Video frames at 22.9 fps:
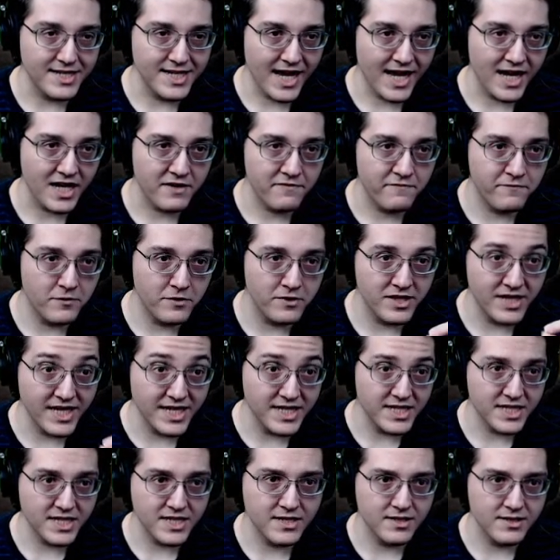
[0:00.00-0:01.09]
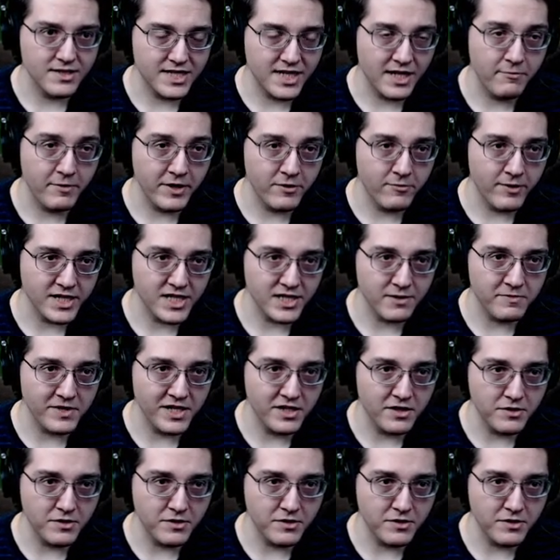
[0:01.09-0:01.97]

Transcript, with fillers: tech for this seaweed recipe